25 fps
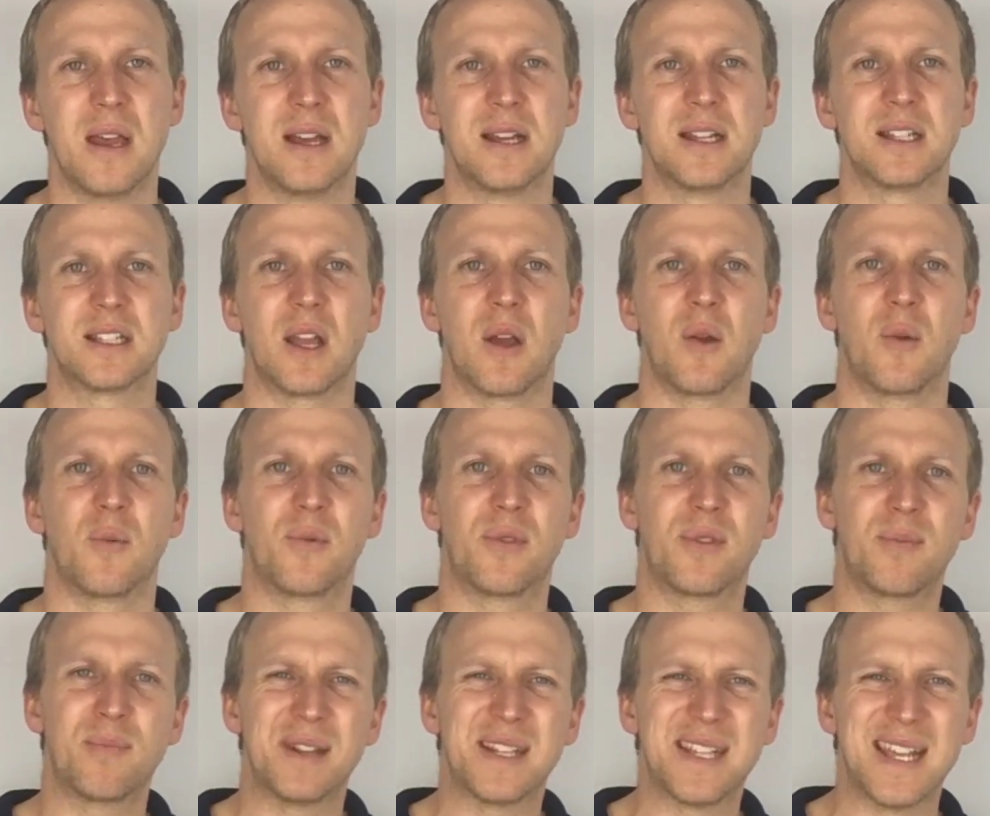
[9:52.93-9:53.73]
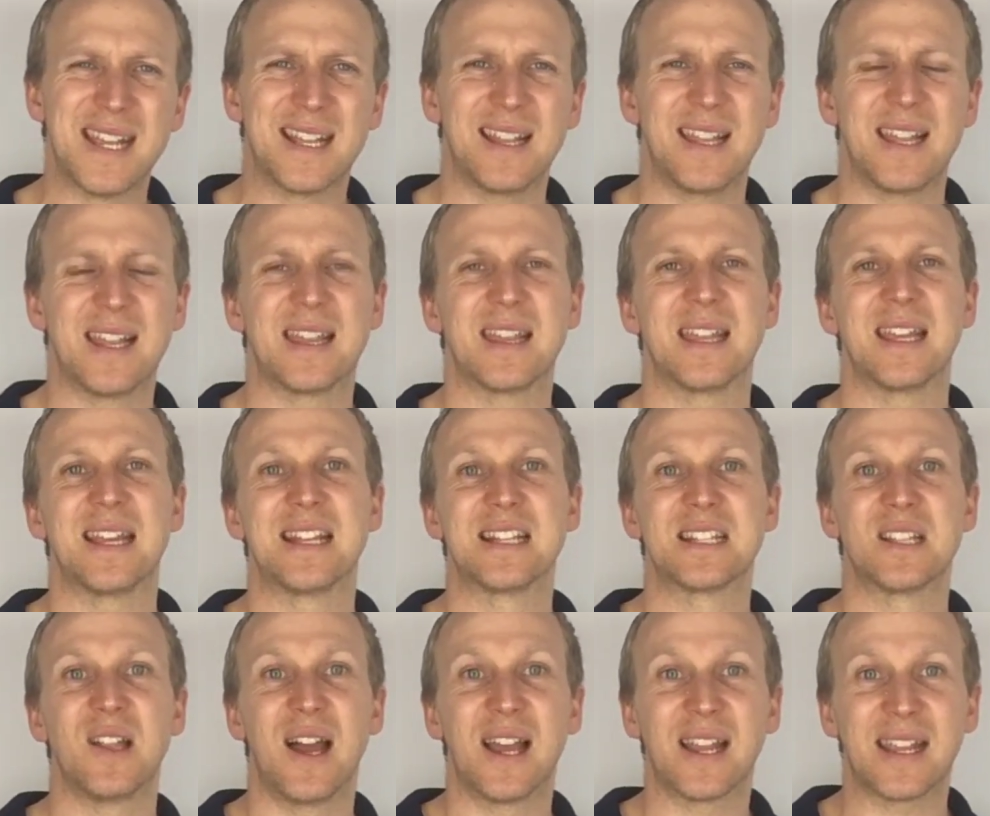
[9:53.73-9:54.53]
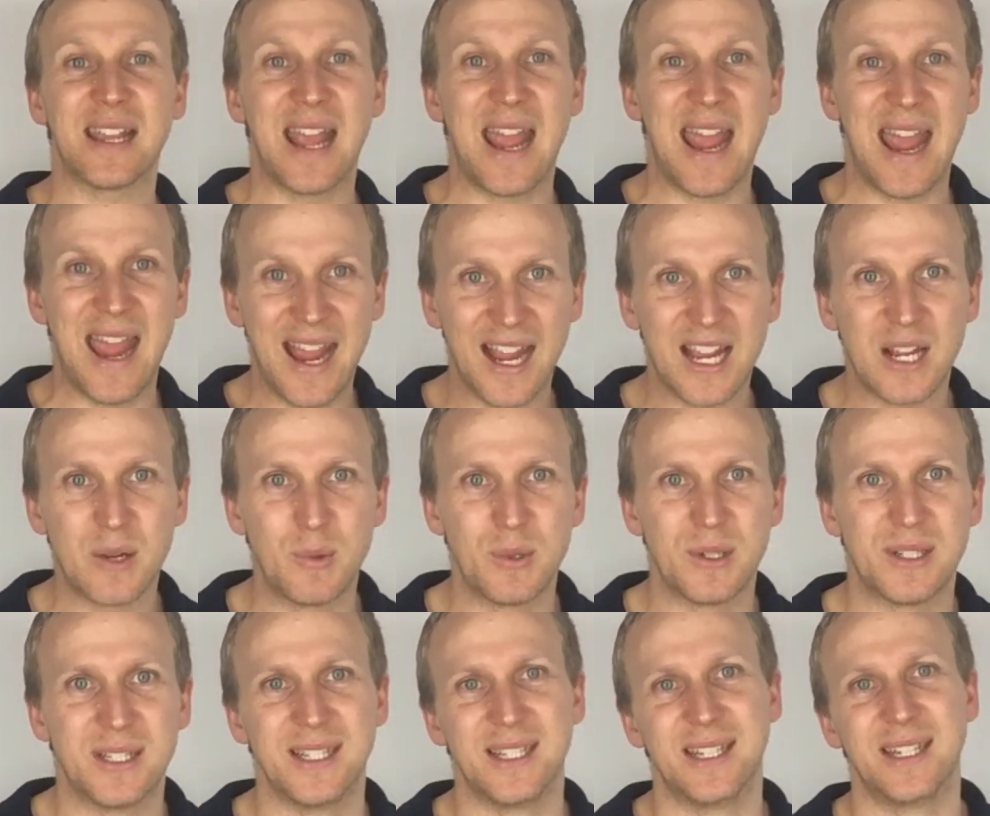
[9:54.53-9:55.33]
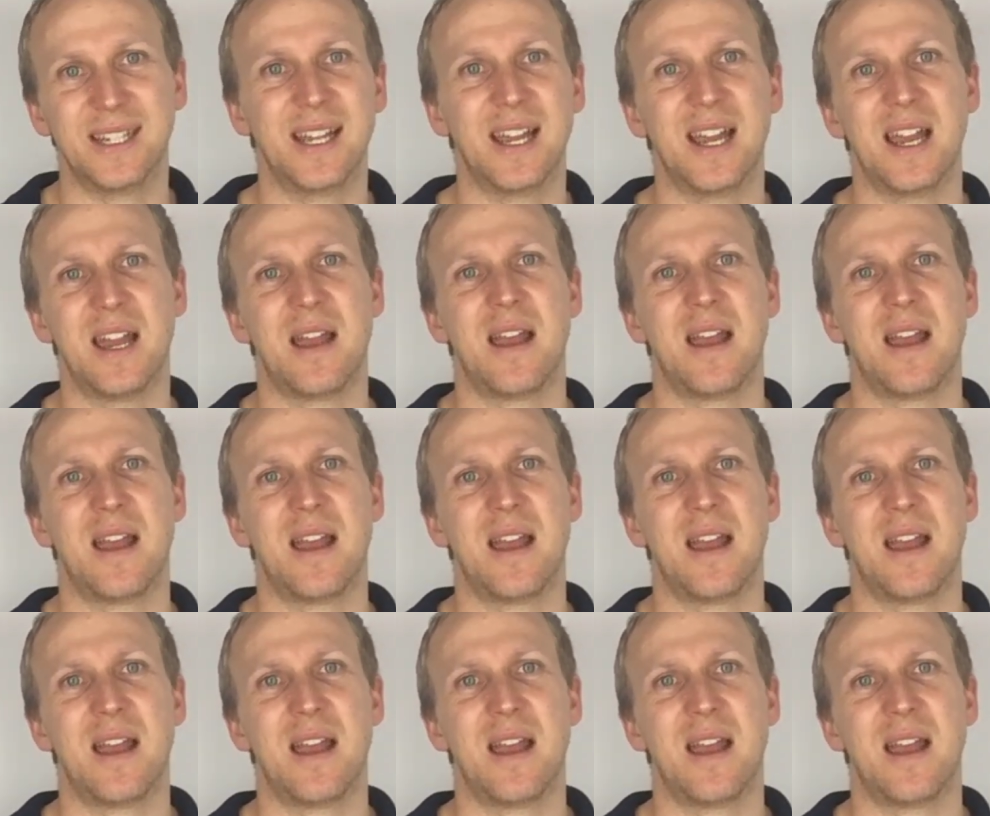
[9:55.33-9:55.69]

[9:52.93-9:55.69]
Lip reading: So particularly things like equity,